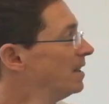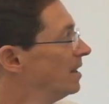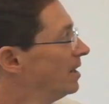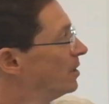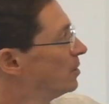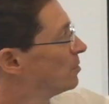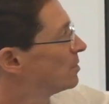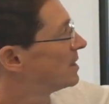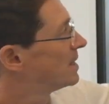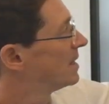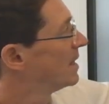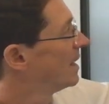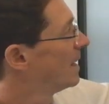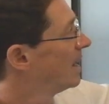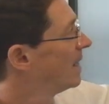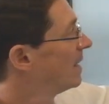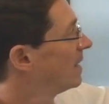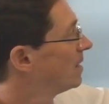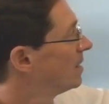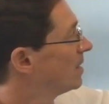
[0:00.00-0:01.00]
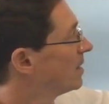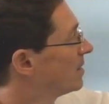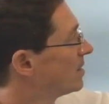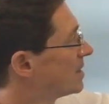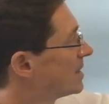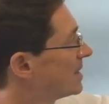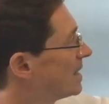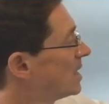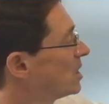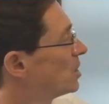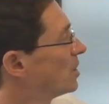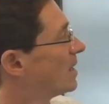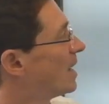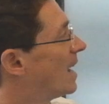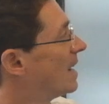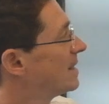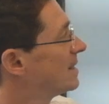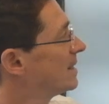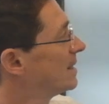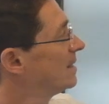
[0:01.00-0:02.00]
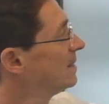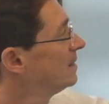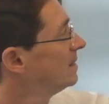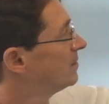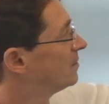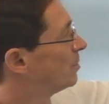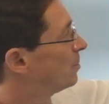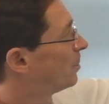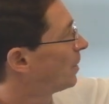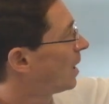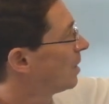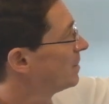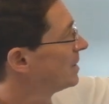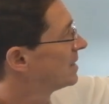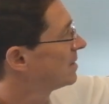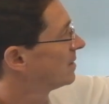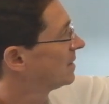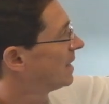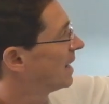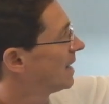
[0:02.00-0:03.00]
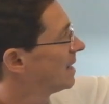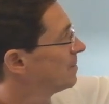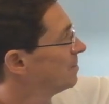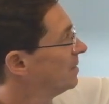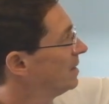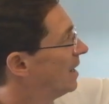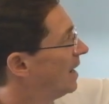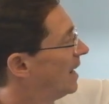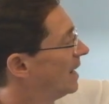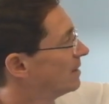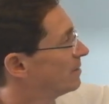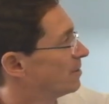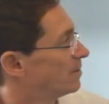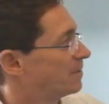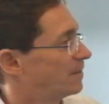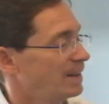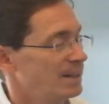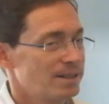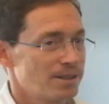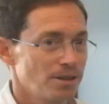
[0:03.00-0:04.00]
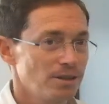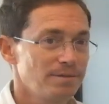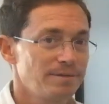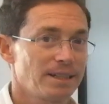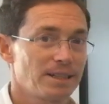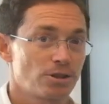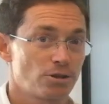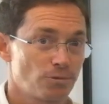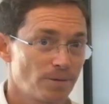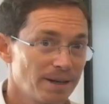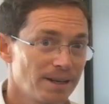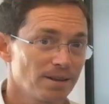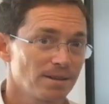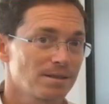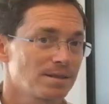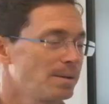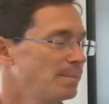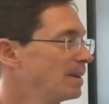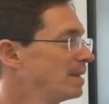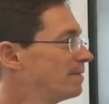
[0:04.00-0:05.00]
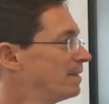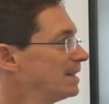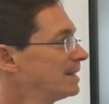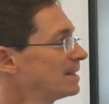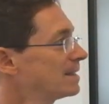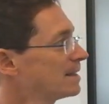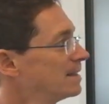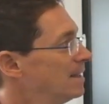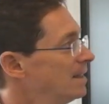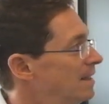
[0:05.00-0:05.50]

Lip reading: You see here the station ID, the parameter name, and the filter that triggered some events.